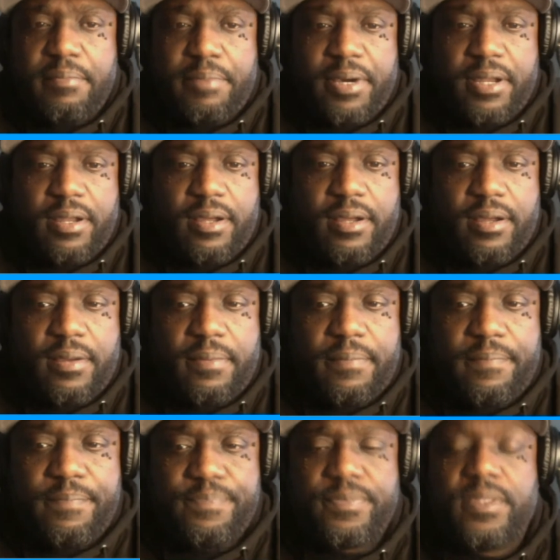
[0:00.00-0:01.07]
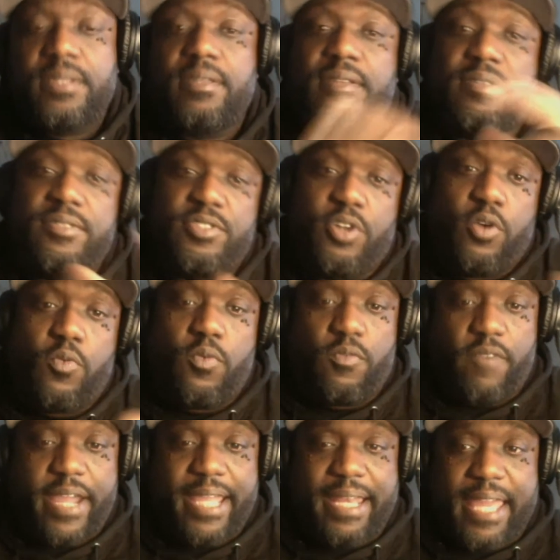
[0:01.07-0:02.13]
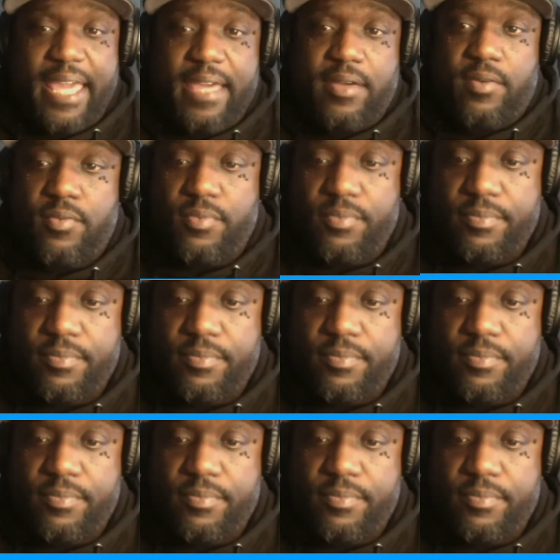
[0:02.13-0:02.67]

but so right now,